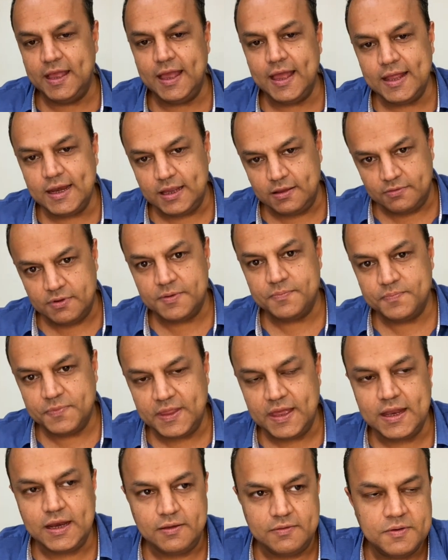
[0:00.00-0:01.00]

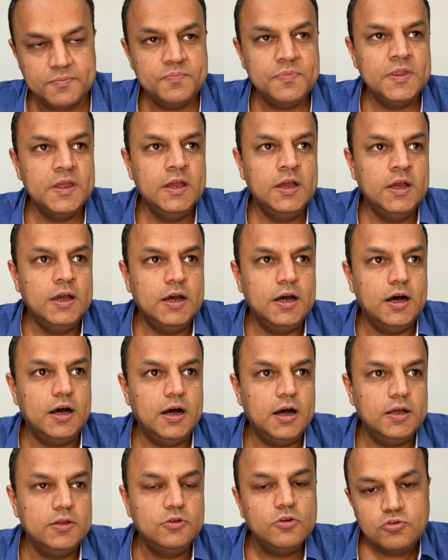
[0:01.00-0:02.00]
Anyway,
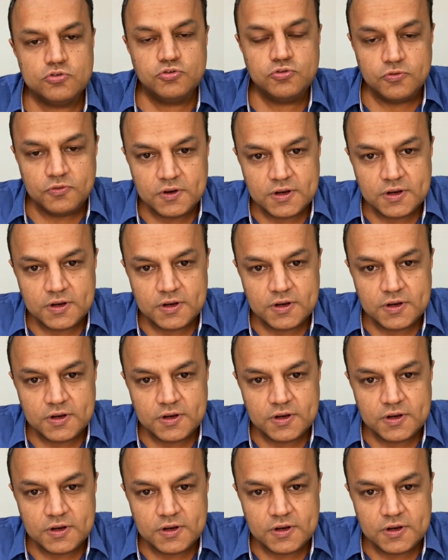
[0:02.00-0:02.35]
those who've